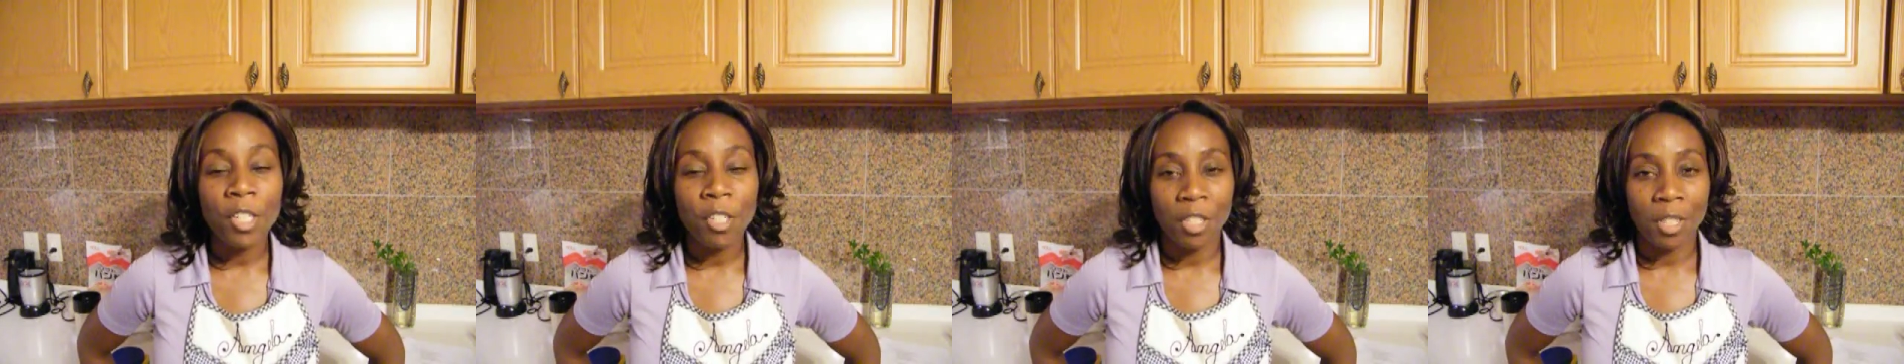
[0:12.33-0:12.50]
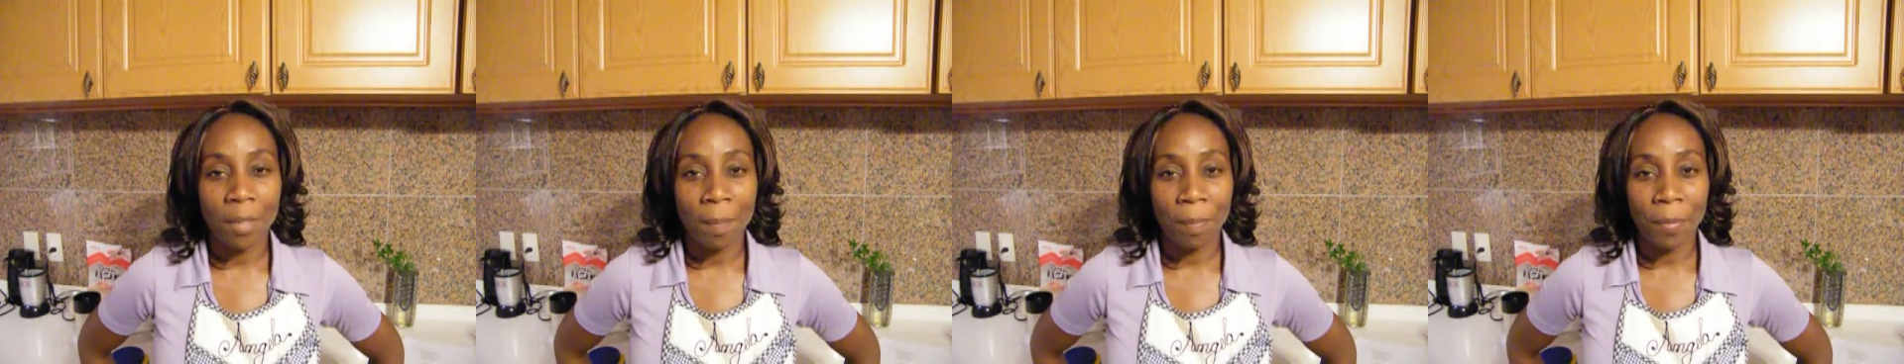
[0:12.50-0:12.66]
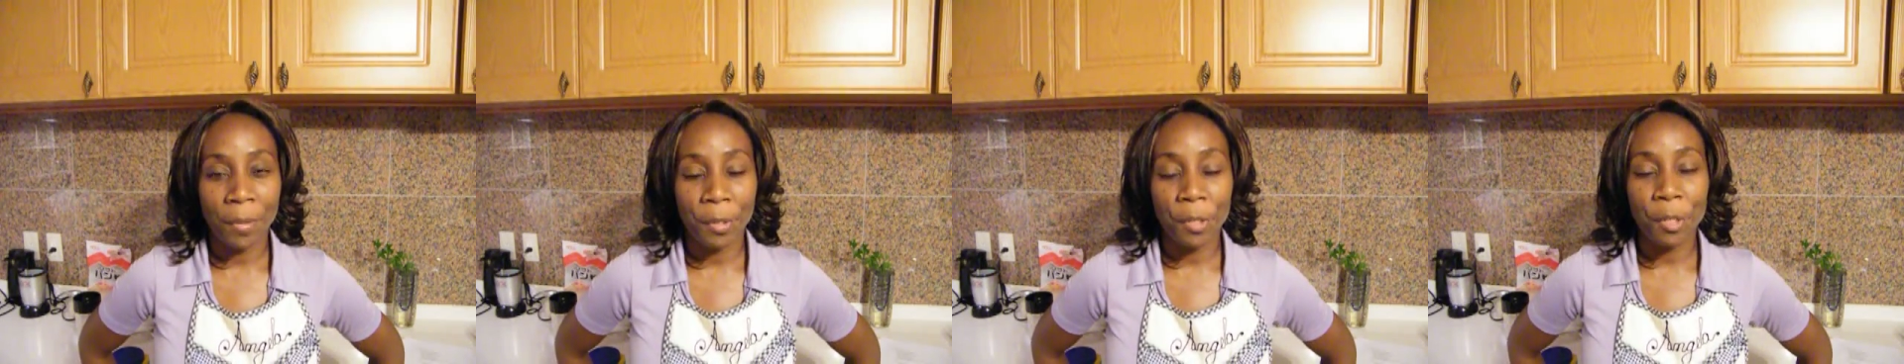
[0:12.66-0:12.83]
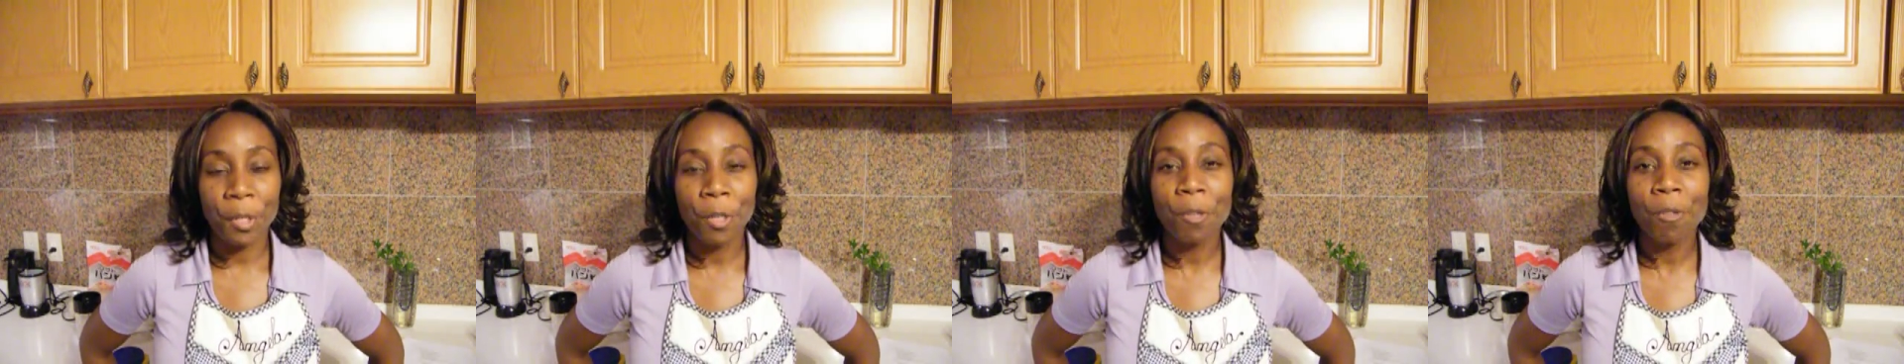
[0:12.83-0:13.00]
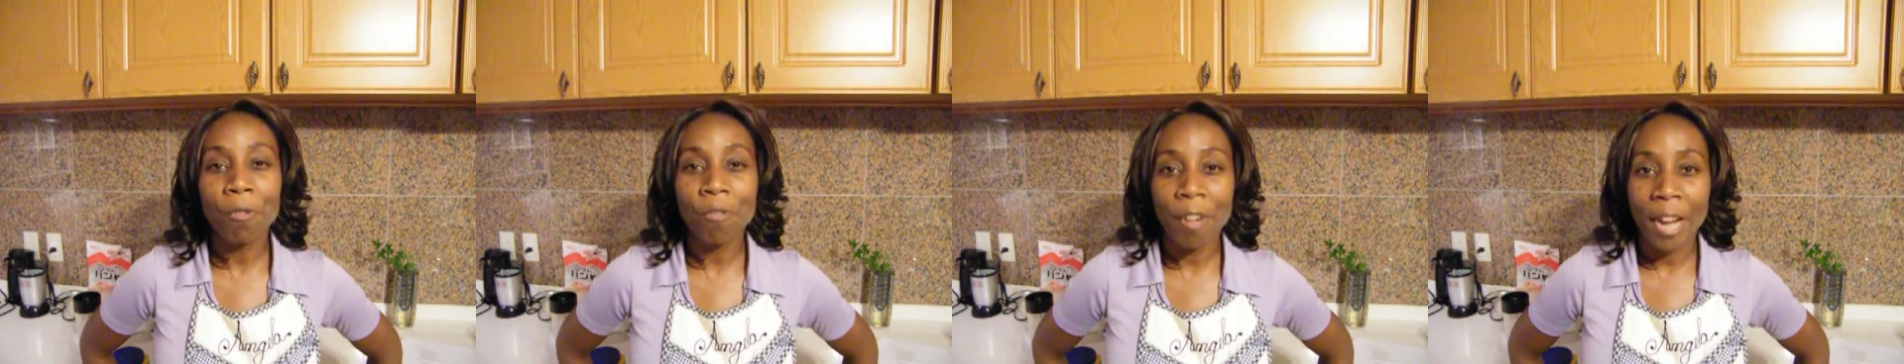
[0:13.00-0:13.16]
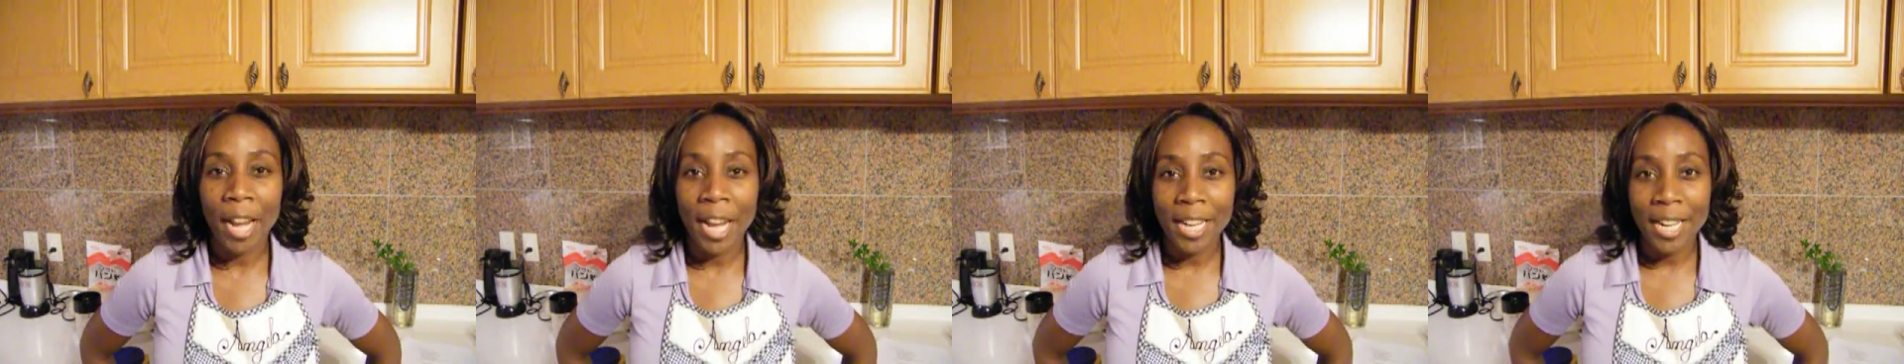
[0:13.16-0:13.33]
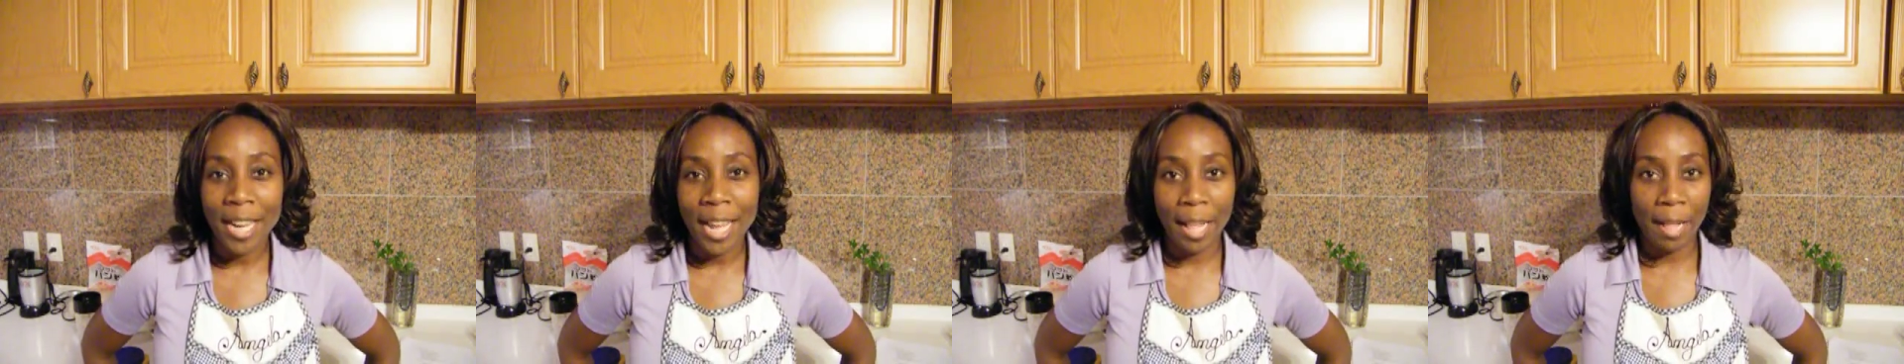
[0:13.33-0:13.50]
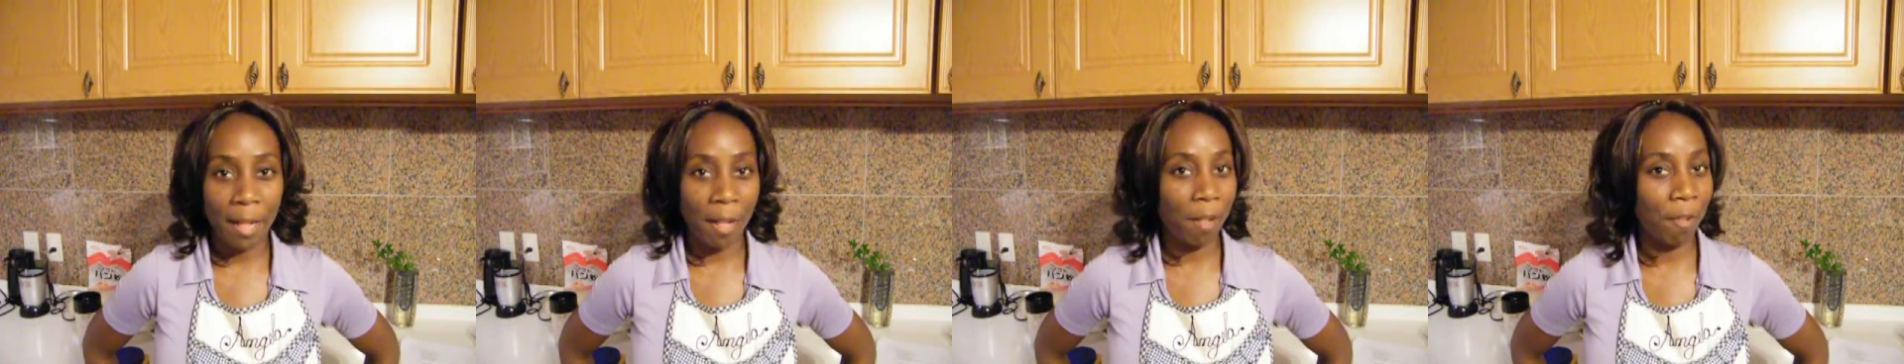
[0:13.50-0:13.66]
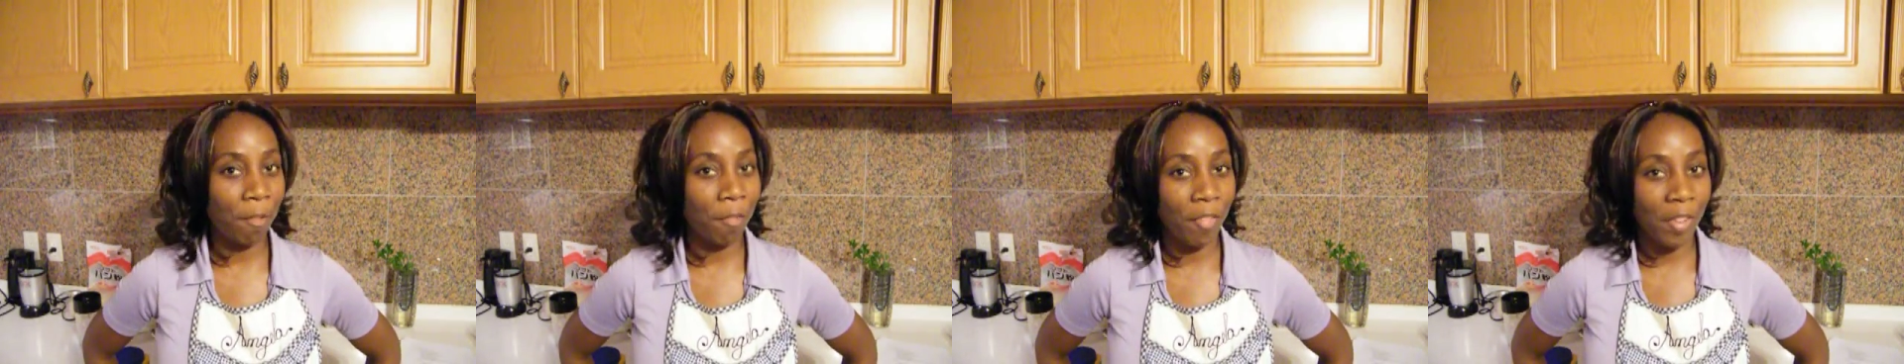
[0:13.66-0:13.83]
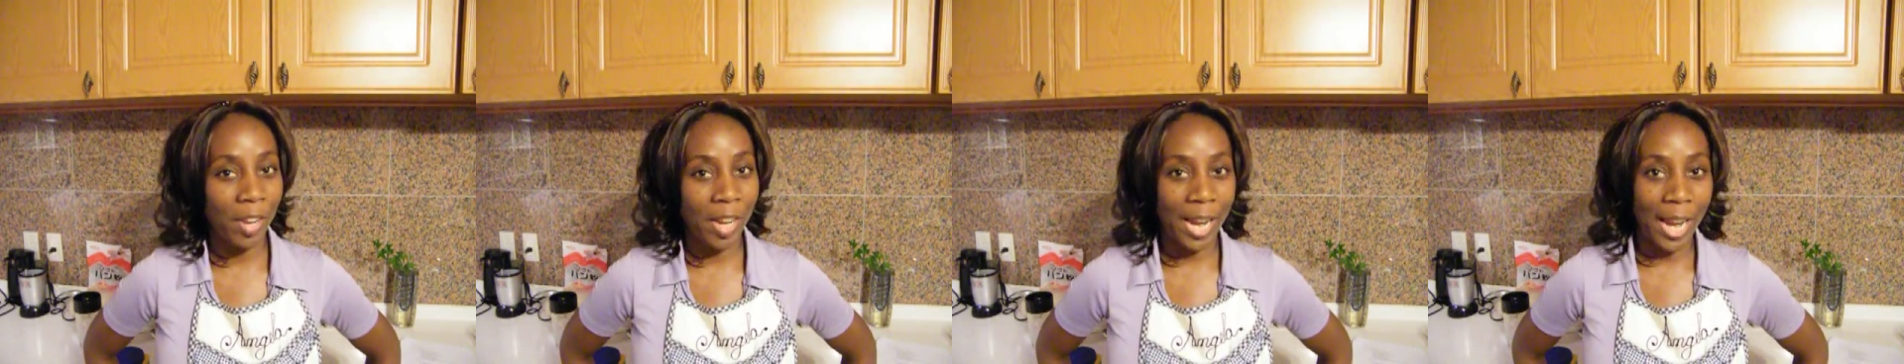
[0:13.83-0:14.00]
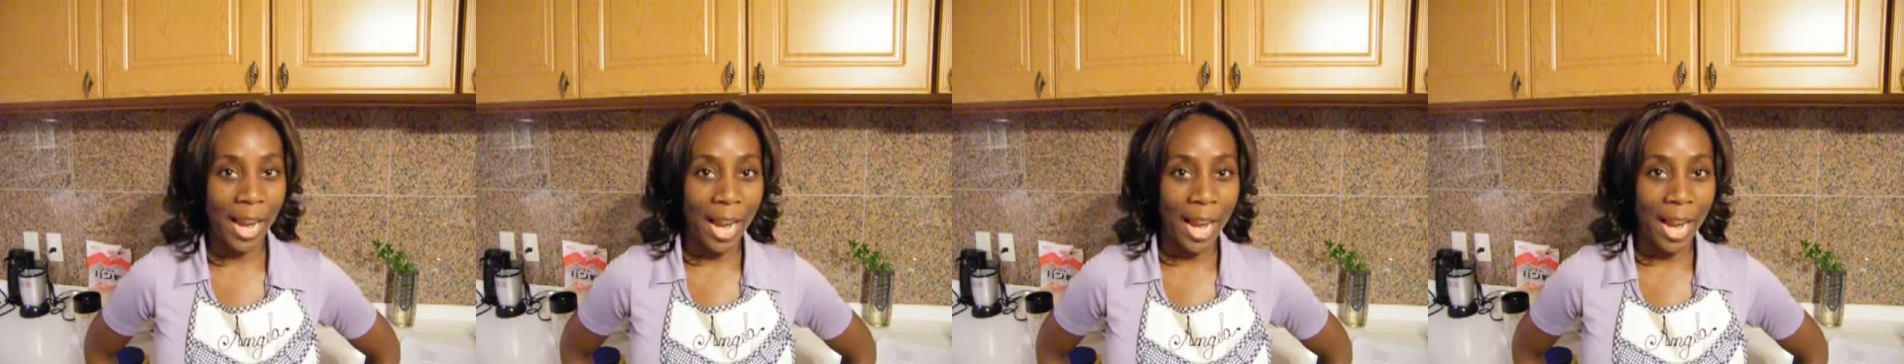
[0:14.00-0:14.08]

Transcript: do something great, healthy,